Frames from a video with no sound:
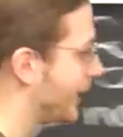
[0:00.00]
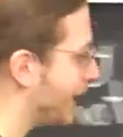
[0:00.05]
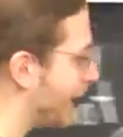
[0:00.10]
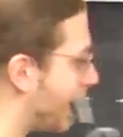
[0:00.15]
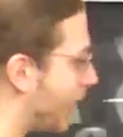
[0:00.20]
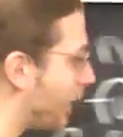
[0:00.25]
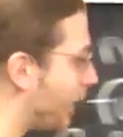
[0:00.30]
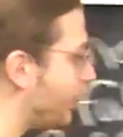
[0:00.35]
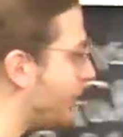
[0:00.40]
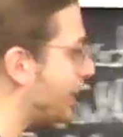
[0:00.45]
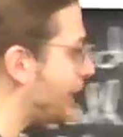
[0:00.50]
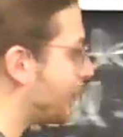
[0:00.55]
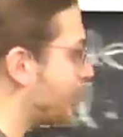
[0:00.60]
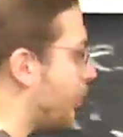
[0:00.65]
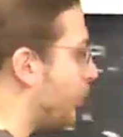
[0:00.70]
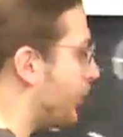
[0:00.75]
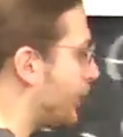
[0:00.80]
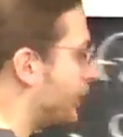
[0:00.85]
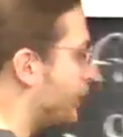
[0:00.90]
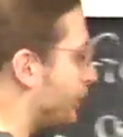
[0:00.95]
how many
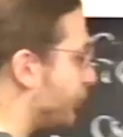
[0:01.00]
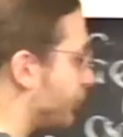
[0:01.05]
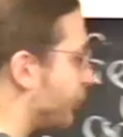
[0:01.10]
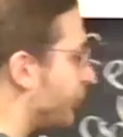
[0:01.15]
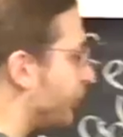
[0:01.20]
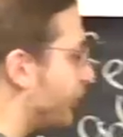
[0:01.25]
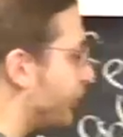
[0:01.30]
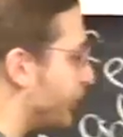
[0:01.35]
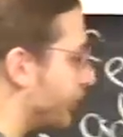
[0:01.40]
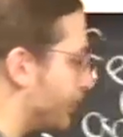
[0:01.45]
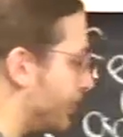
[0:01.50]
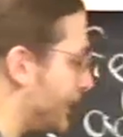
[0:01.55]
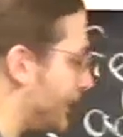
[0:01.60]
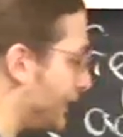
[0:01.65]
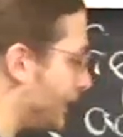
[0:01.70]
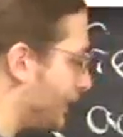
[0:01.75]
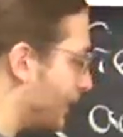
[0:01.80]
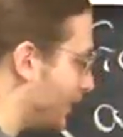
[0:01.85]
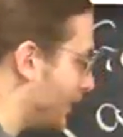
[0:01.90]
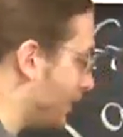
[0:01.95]
pointers could there
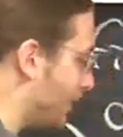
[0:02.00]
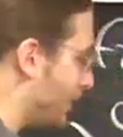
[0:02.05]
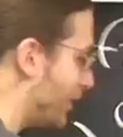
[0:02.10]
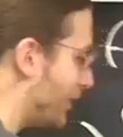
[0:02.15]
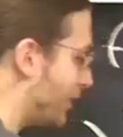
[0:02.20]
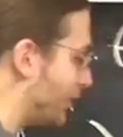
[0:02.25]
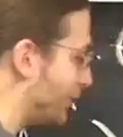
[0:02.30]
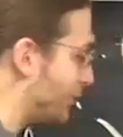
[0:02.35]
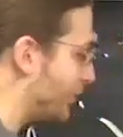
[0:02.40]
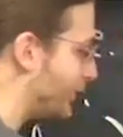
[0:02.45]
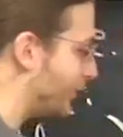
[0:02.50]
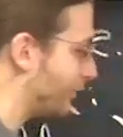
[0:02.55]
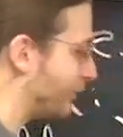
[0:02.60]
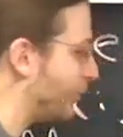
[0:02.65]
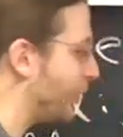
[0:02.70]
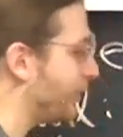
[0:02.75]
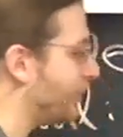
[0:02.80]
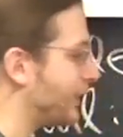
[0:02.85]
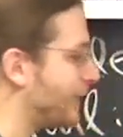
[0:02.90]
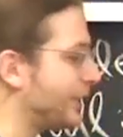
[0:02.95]
be to this
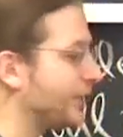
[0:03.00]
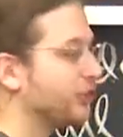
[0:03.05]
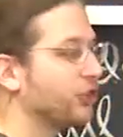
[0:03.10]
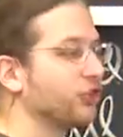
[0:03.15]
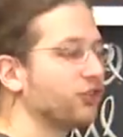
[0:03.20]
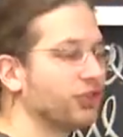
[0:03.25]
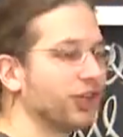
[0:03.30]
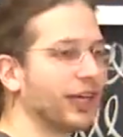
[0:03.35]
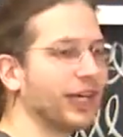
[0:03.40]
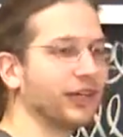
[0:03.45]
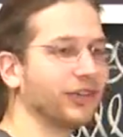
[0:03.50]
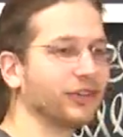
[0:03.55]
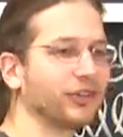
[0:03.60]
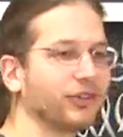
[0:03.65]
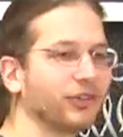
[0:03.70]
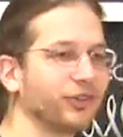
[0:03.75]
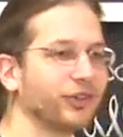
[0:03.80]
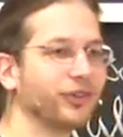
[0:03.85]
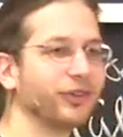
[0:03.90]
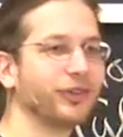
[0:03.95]
node that need to
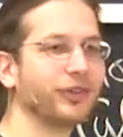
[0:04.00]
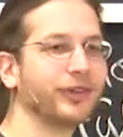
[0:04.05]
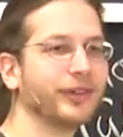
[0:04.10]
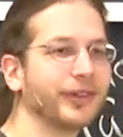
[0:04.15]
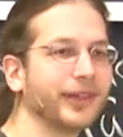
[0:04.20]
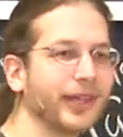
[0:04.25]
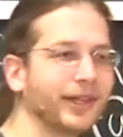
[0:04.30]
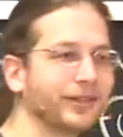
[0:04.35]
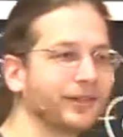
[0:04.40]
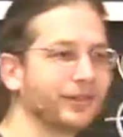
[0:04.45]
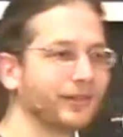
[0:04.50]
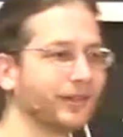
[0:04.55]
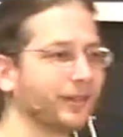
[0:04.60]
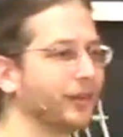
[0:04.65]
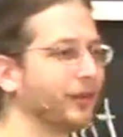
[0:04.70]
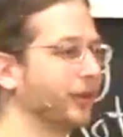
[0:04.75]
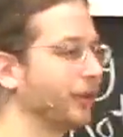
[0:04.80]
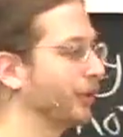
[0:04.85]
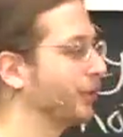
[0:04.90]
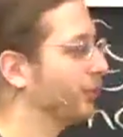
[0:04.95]
change? That's
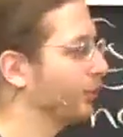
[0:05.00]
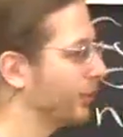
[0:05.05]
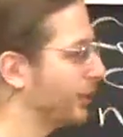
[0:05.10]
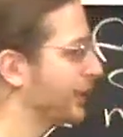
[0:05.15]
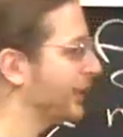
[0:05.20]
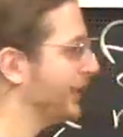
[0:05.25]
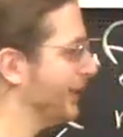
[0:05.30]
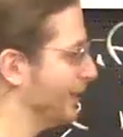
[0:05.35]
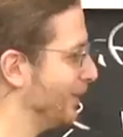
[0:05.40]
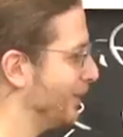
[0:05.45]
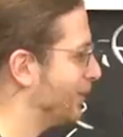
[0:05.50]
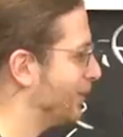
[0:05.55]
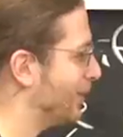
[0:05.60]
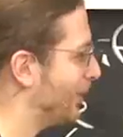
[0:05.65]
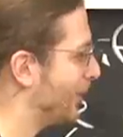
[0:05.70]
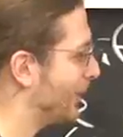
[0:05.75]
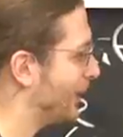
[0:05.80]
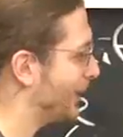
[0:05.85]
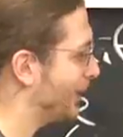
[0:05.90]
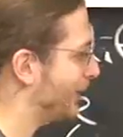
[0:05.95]
a tricky
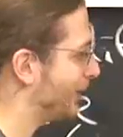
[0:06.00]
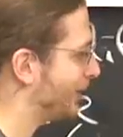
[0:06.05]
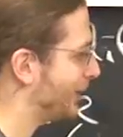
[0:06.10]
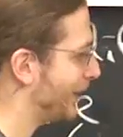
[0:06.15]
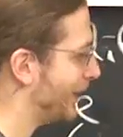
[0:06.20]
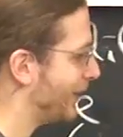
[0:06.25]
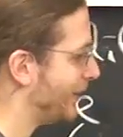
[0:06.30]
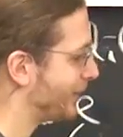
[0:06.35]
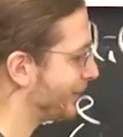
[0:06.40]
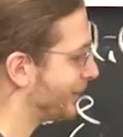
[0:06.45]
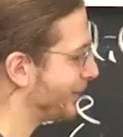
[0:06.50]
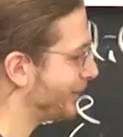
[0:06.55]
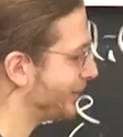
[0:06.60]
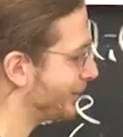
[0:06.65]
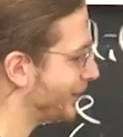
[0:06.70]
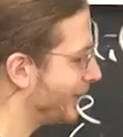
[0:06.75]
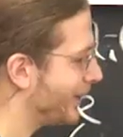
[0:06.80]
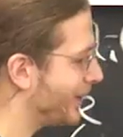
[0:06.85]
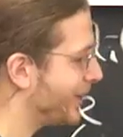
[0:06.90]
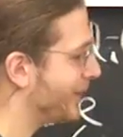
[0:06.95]
part in this analysis.
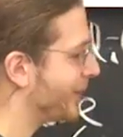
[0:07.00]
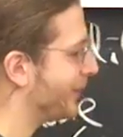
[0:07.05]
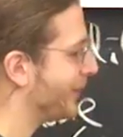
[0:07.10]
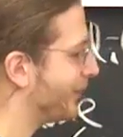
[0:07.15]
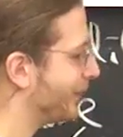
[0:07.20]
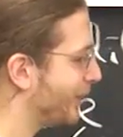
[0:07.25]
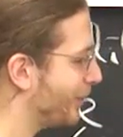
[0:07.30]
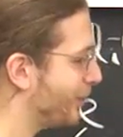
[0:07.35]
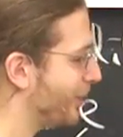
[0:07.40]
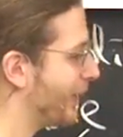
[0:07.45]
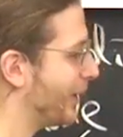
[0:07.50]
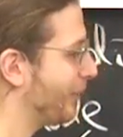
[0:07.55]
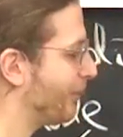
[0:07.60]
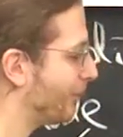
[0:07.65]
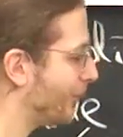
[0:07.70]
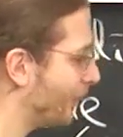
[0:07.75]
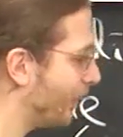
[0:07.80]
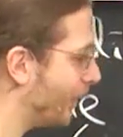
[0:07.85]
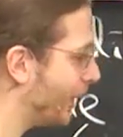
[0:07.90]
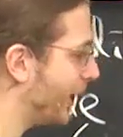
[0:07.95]
Think about it
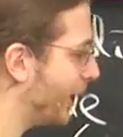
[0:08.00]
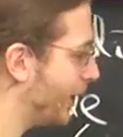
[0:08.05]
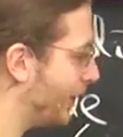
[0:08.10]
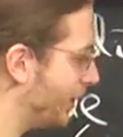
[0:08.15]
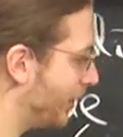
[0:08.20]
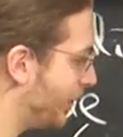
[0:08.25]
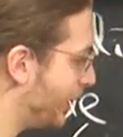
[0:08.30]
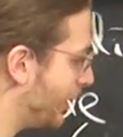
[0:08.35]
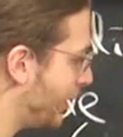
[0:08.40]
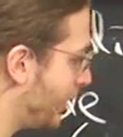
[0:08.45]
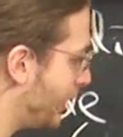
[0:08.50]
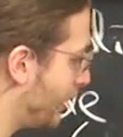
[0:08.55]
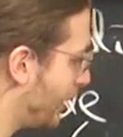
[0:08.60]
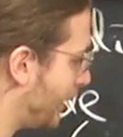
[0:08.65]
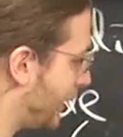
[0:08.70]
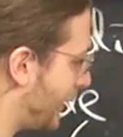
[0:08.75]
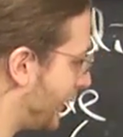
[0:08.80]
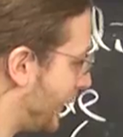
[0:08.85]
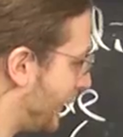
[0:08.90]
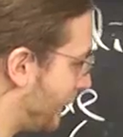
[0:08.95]
for a while.
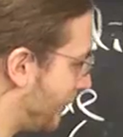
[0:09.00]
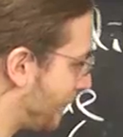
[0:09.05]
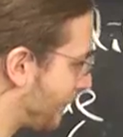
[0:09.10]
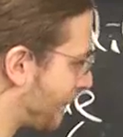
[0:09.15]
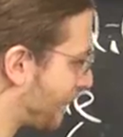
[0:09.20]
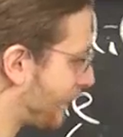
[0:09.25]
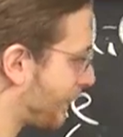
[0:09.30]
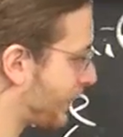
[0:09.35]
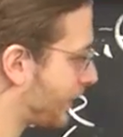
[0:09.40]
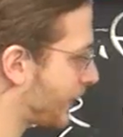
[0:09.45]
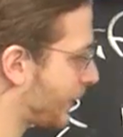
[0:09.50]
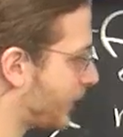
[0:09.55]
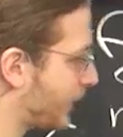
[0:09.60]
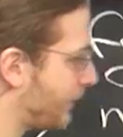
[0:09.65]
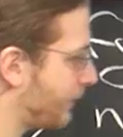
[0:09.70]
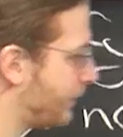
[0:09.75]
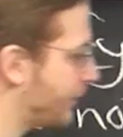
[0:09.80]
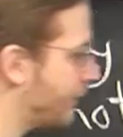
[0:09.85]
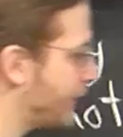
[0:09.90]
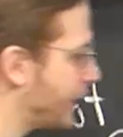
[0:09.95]
Um,
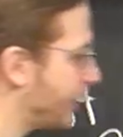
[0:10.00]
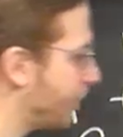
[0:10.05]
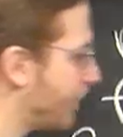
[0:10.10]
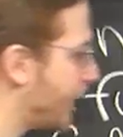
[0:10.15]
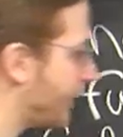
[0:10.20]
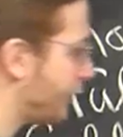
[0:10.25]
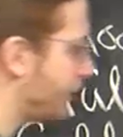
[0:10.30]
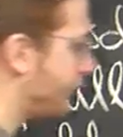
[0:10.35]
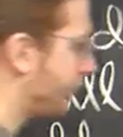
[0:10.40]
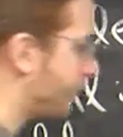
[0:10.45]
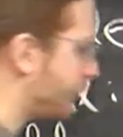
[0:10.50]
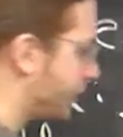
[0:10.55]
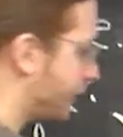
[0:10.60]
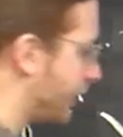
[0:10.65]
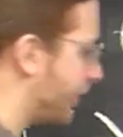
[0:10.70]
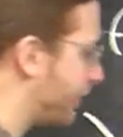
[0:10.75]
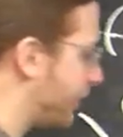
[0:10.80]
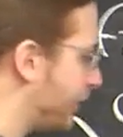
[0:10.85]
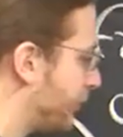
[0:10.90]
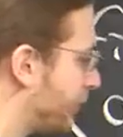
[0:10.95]
if you think about this,
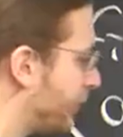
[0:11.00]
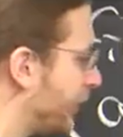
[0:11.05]
I mean, it's